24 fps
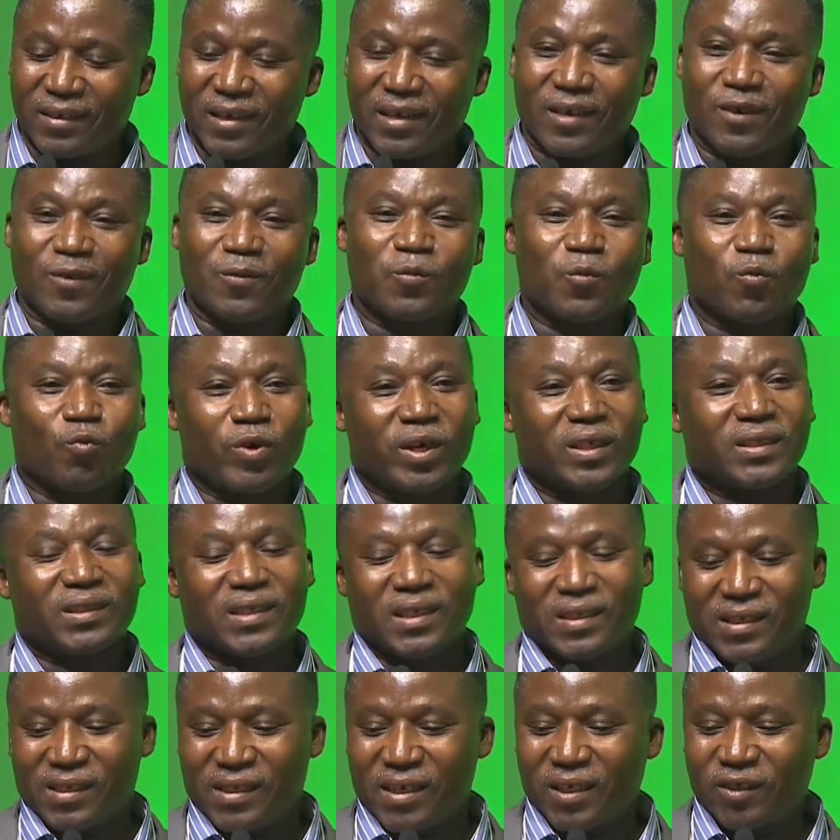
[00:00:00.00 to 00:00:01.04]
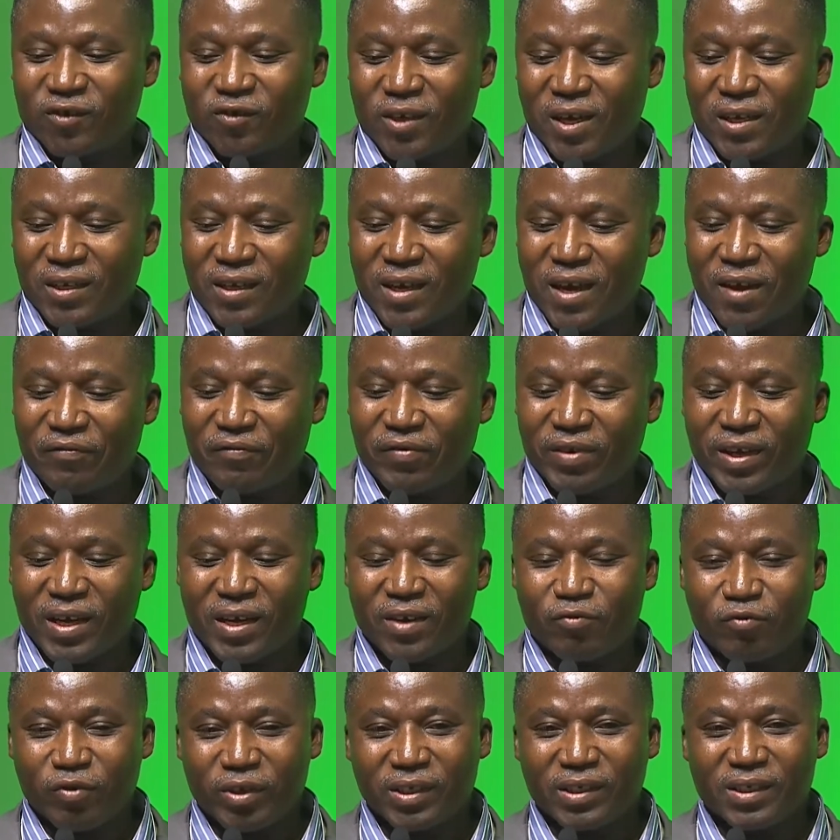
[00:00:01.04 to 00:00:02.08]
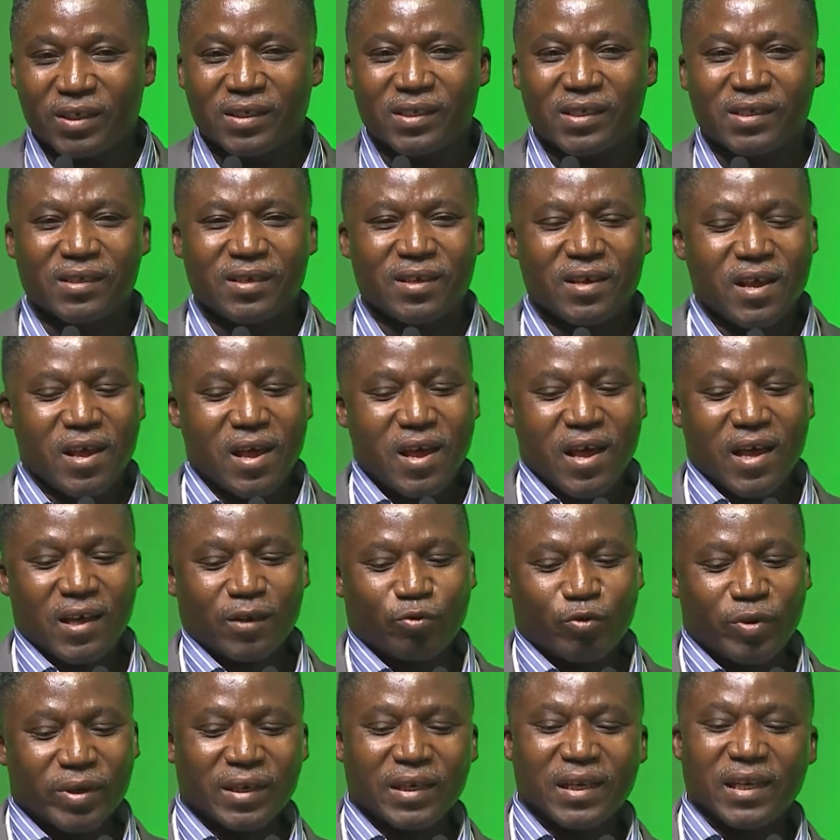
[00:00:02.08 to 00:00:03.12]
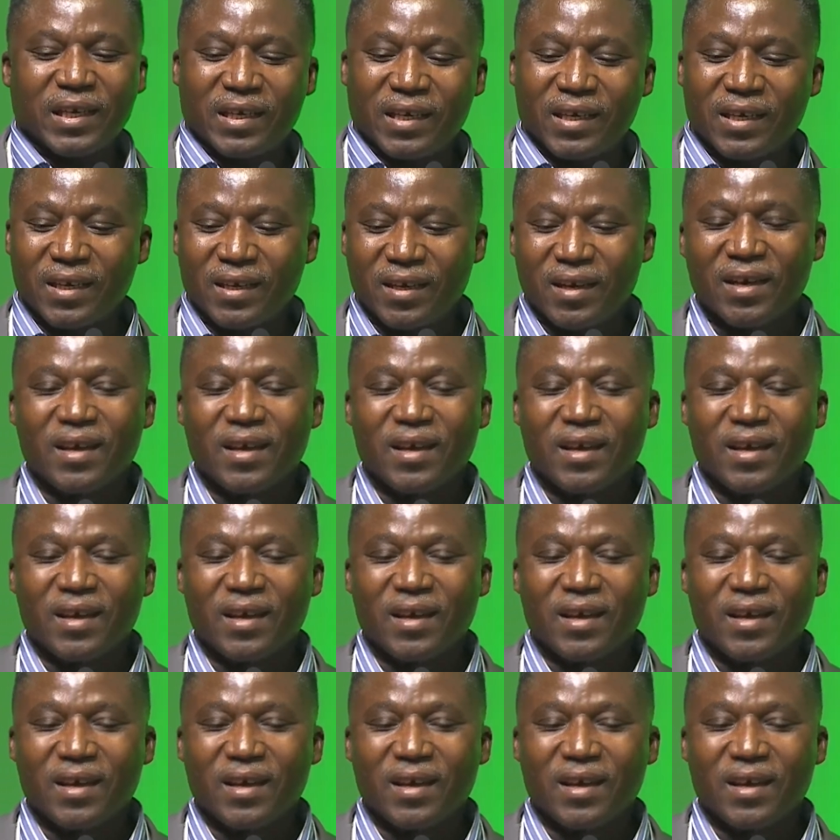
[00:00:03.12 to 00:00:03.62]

the West and Central African regions. Quickly,